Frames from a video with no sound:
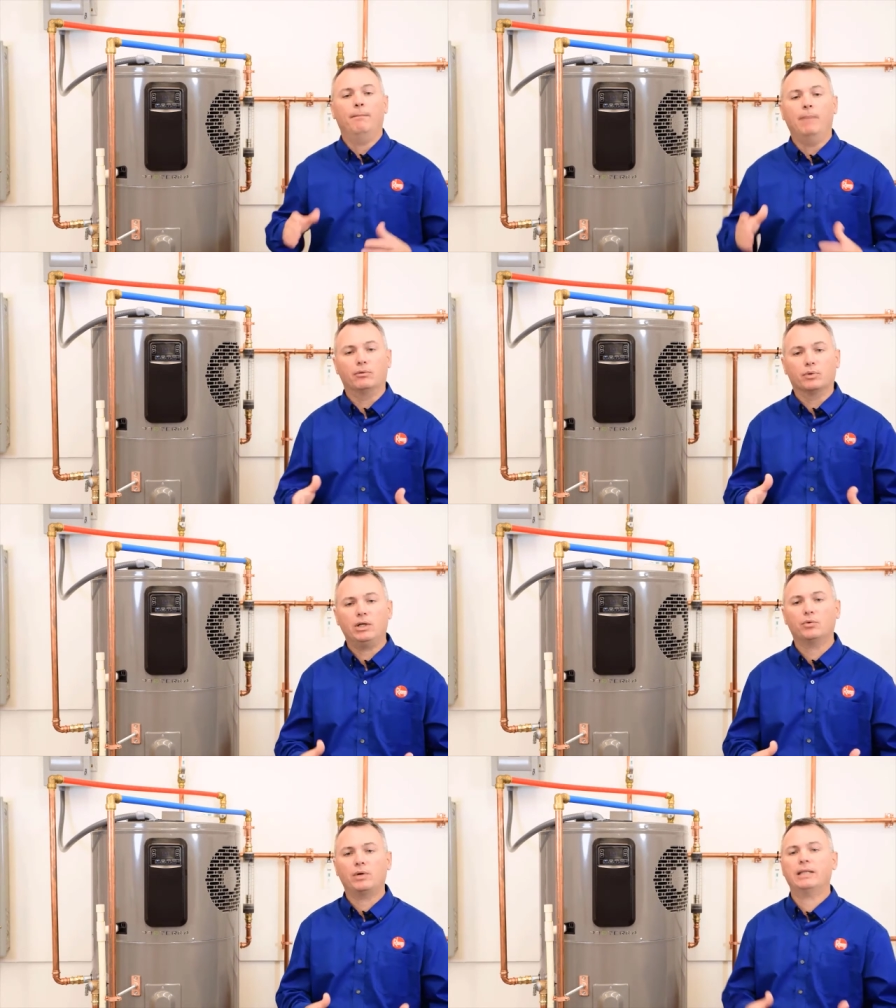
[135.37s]
By
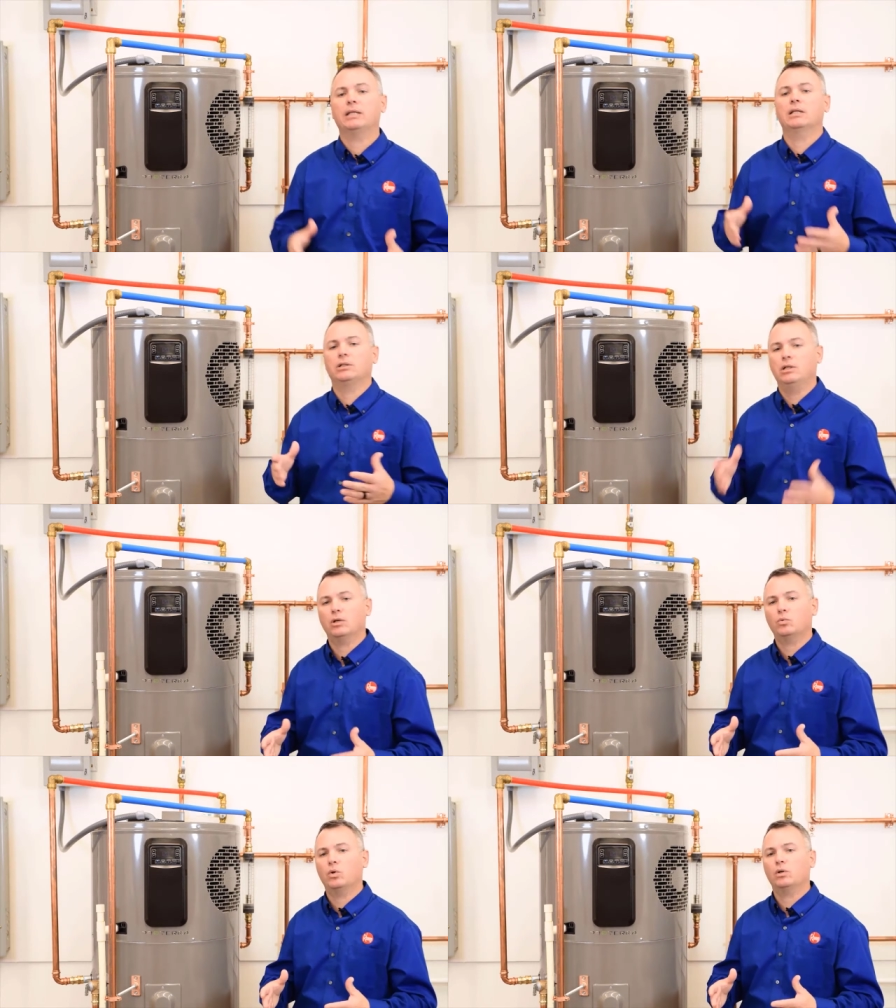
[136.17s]
redirecting the
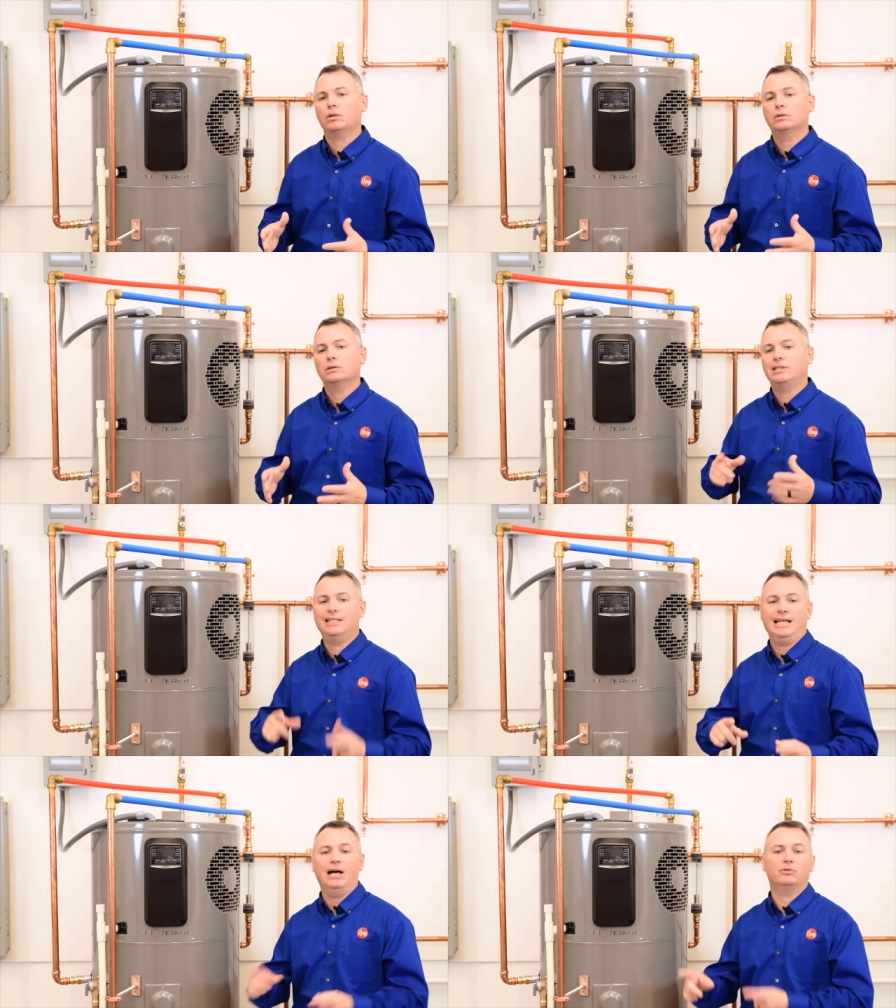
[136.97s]
ductwork to
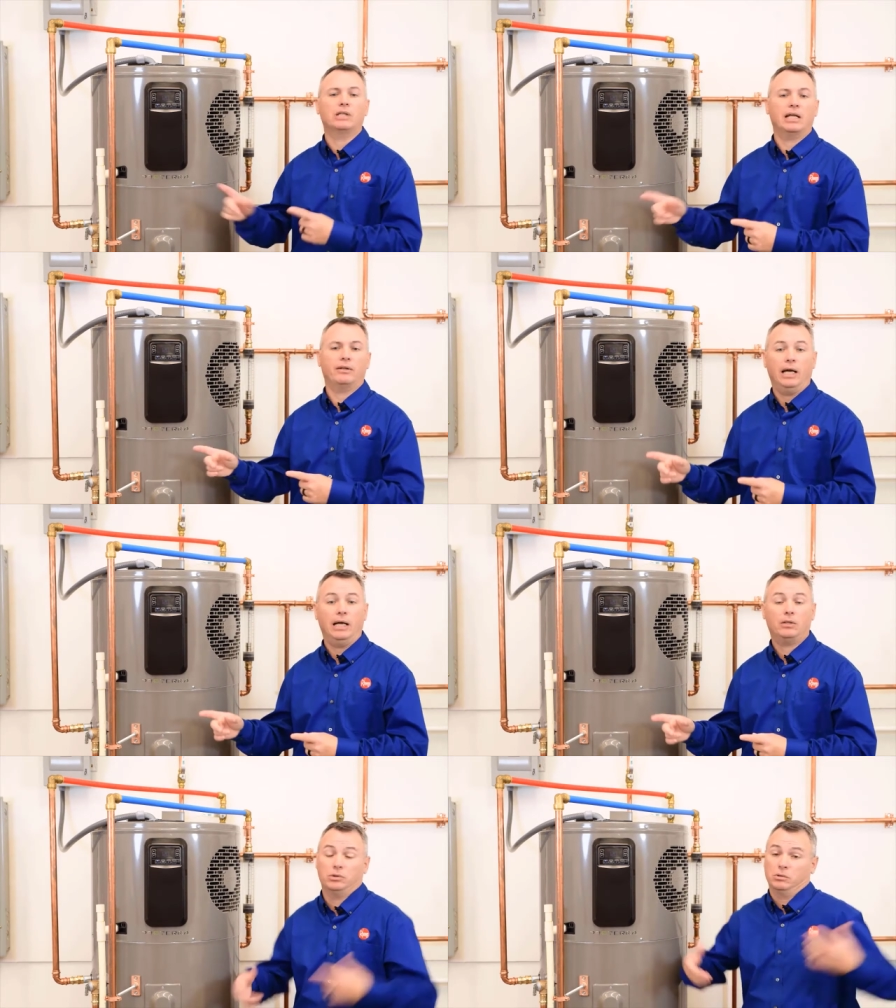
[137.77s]
the outside of the
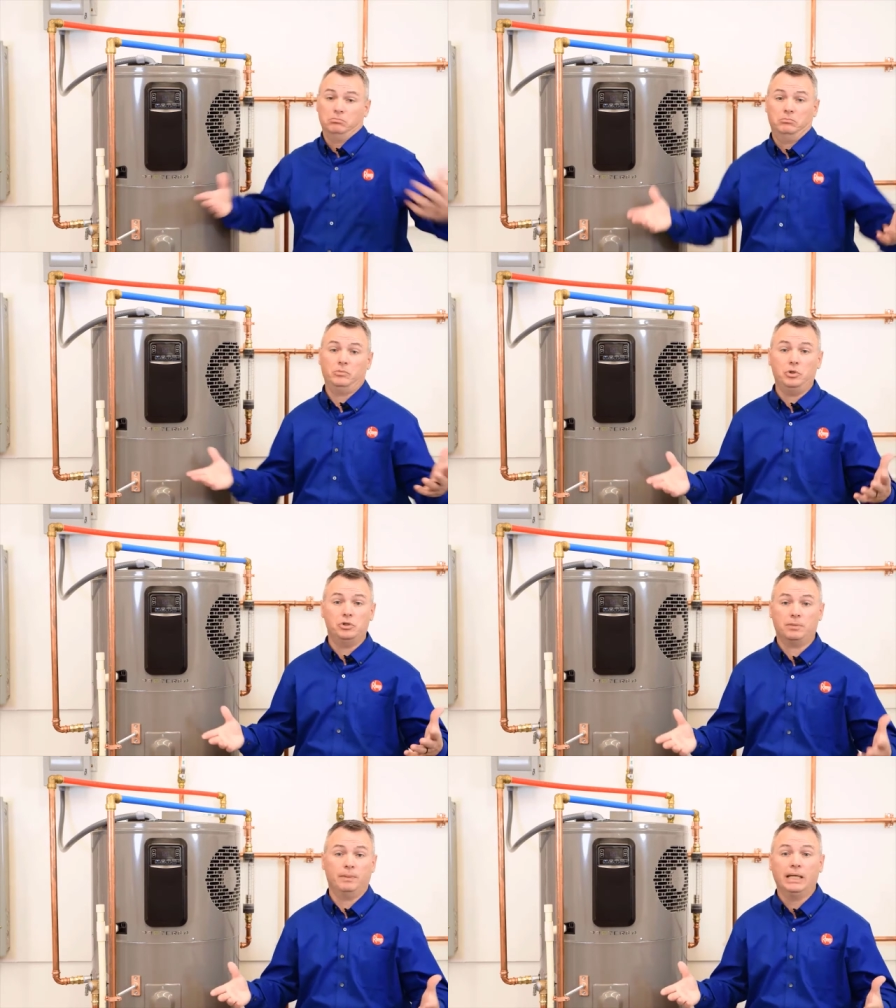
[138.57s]
house, you'd
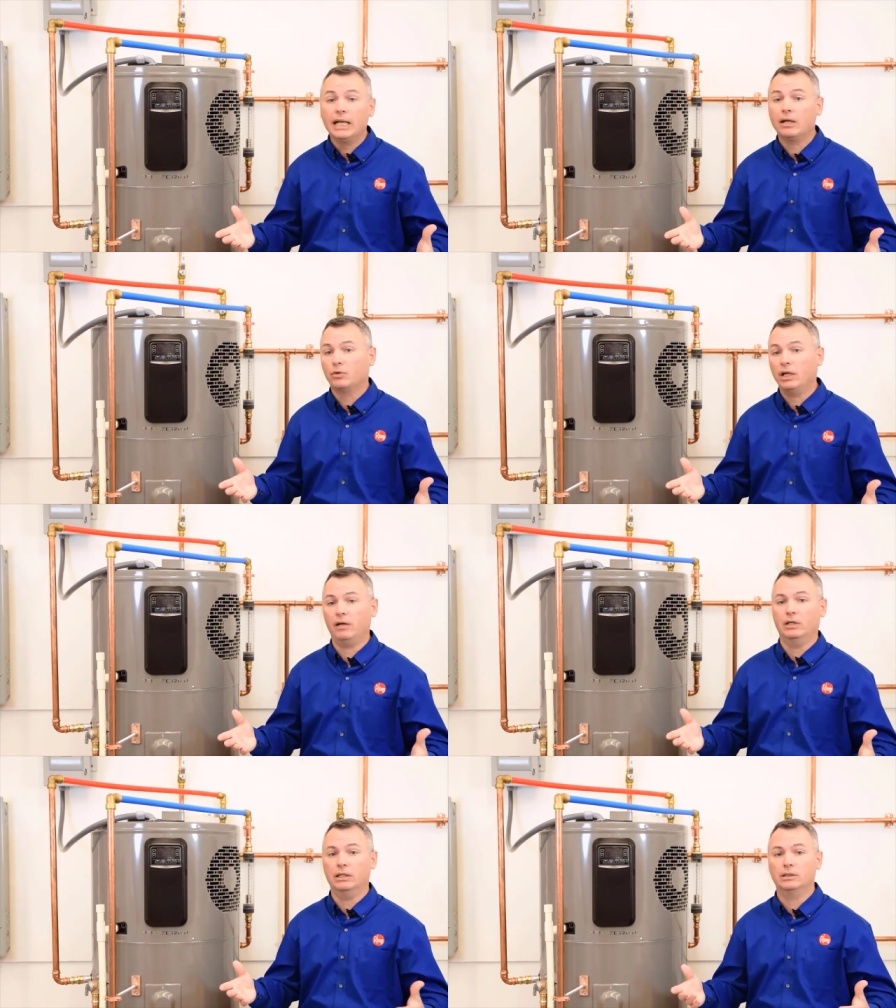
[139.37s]
just be getting rid
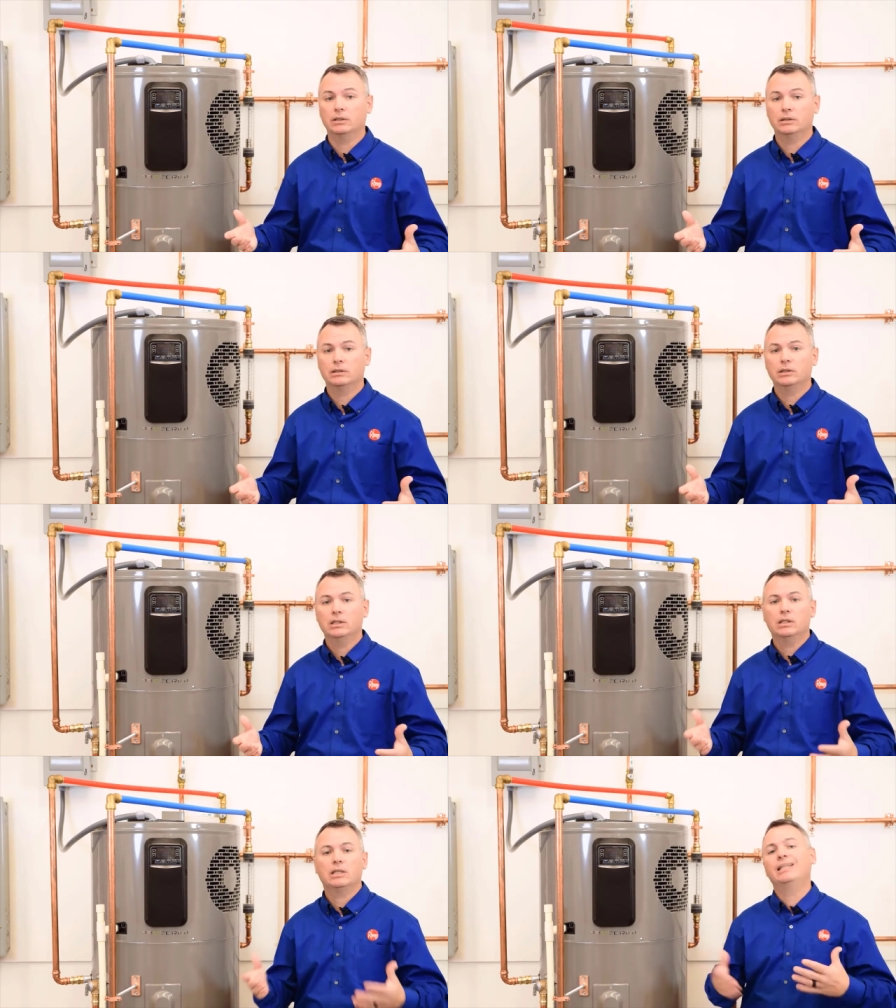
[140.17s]
of it.
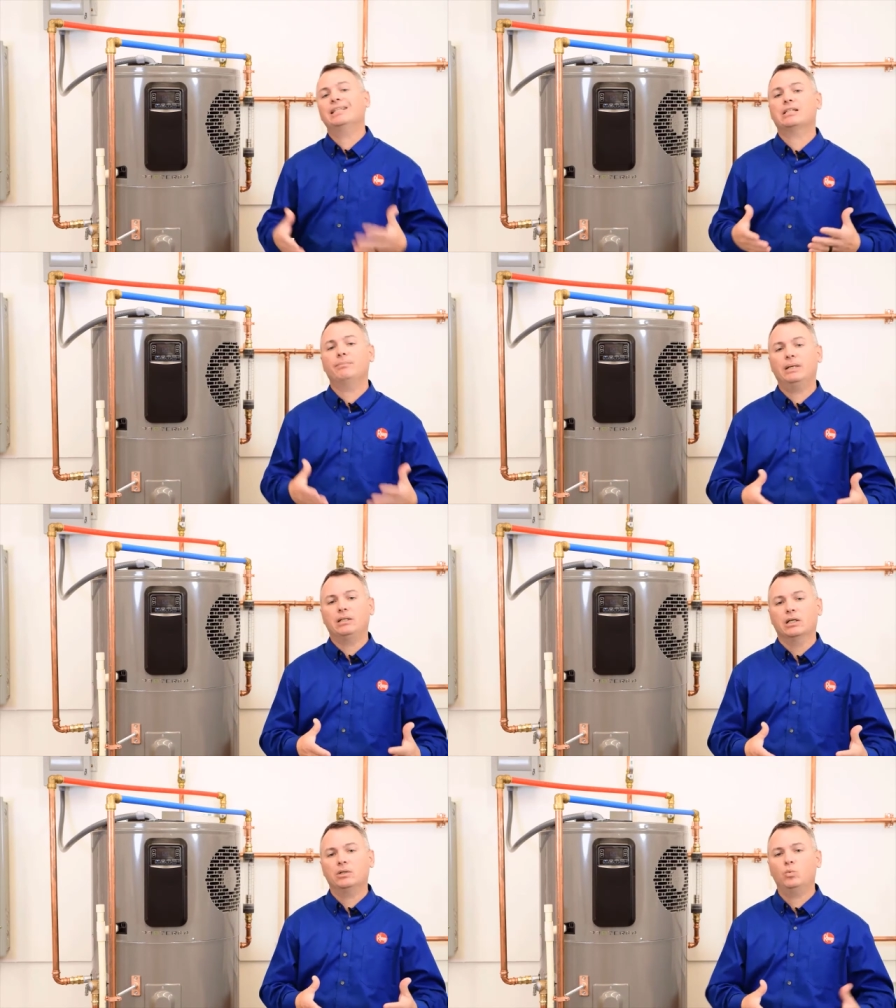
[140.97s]
This can be
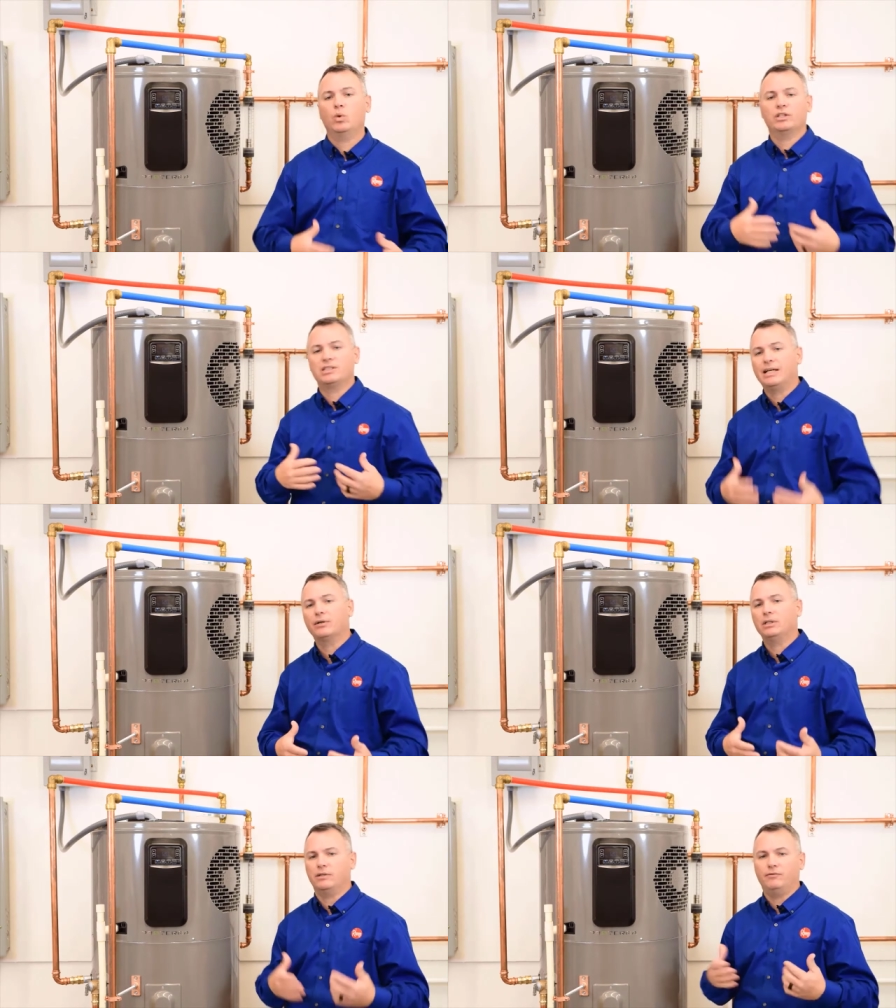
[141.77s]
done with a
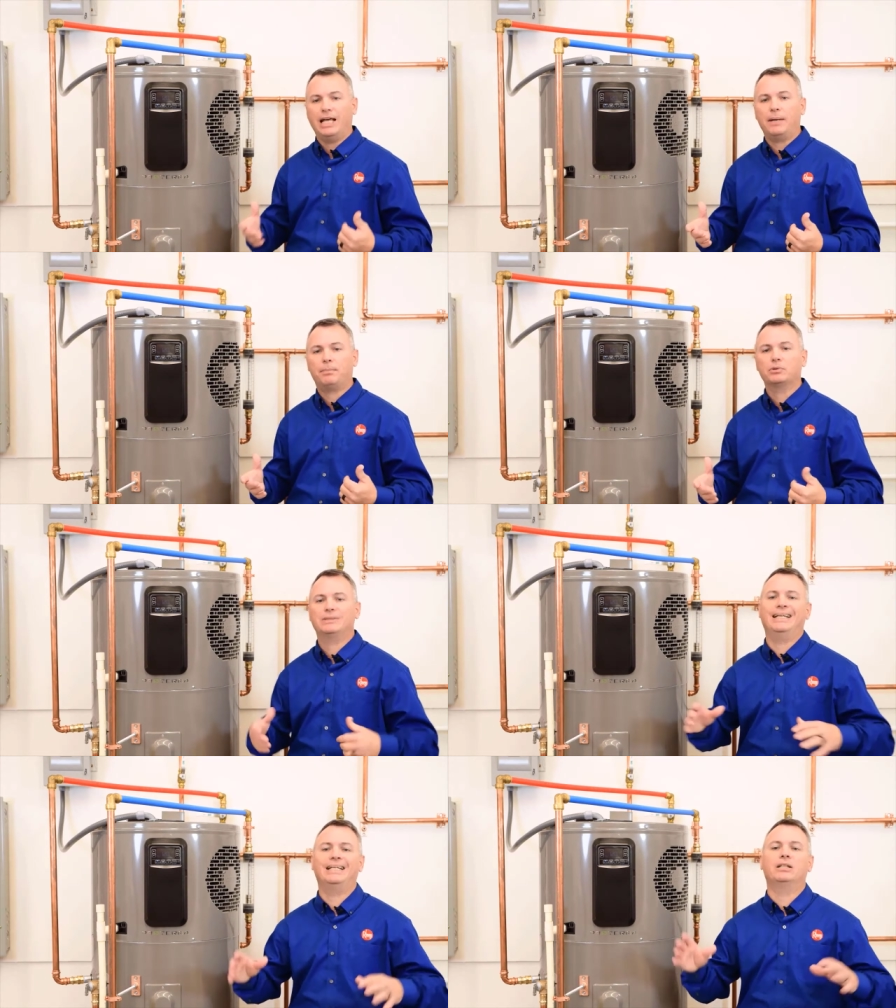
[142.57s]
series of
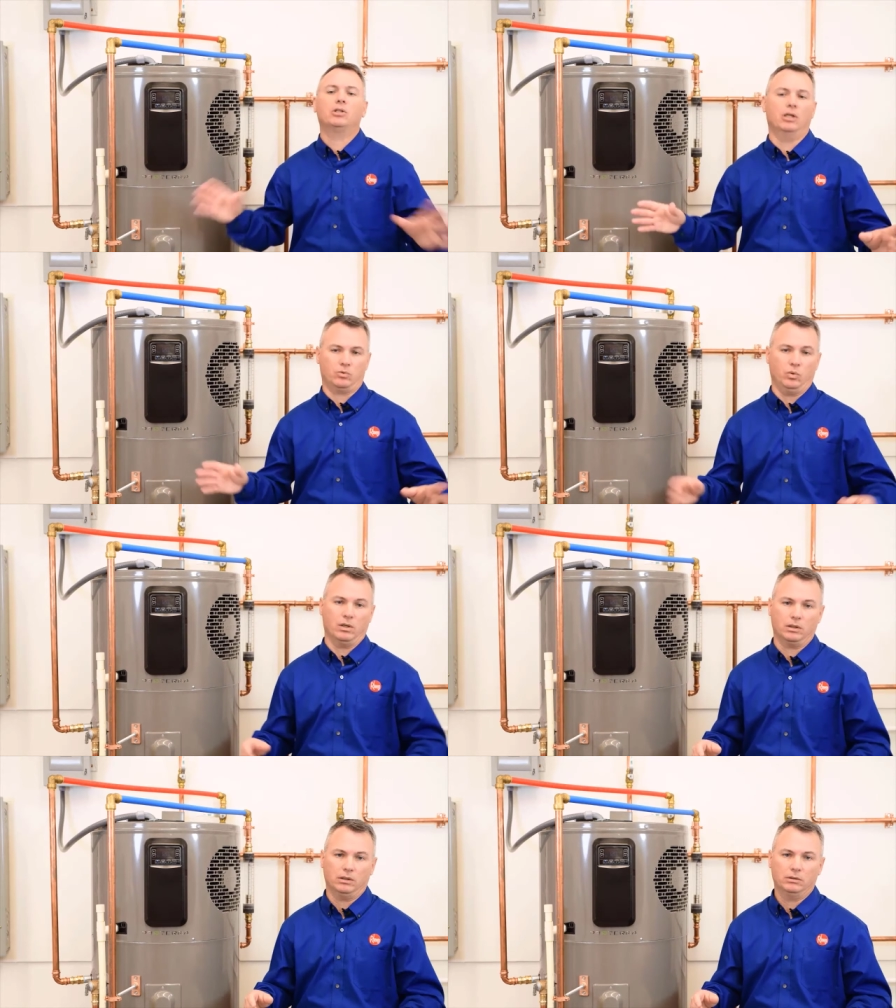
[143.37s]
dampers in the
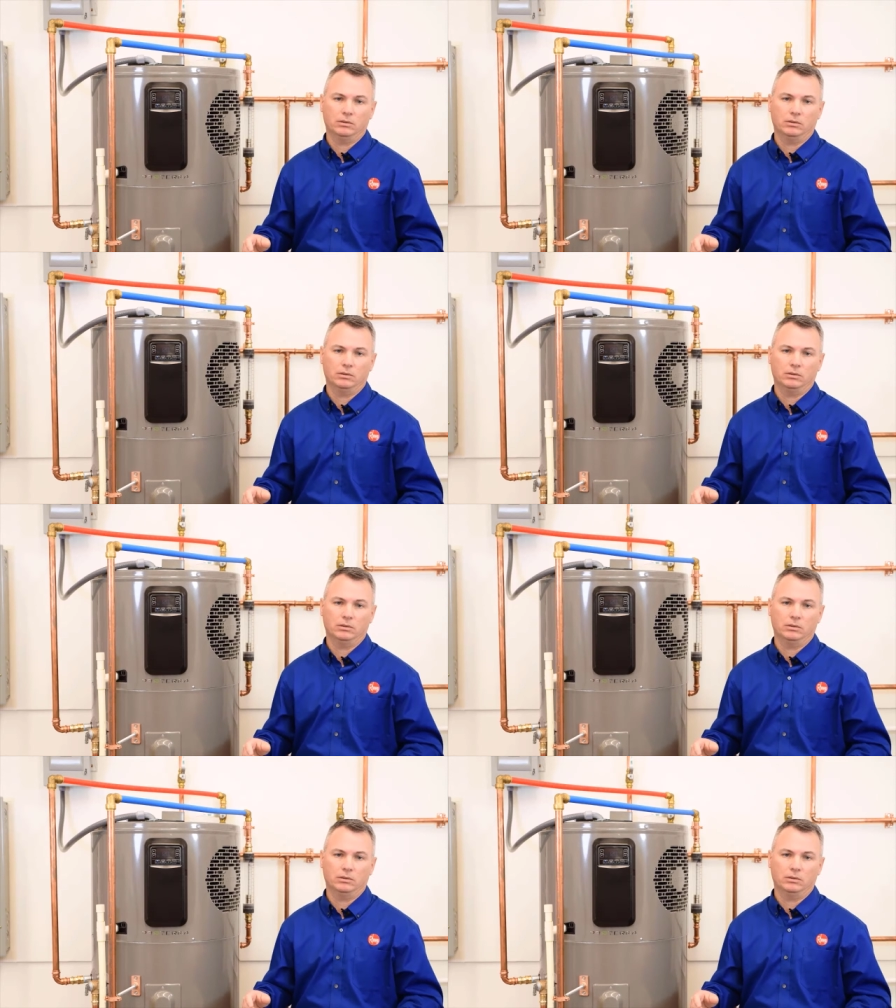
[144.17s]
ductwork.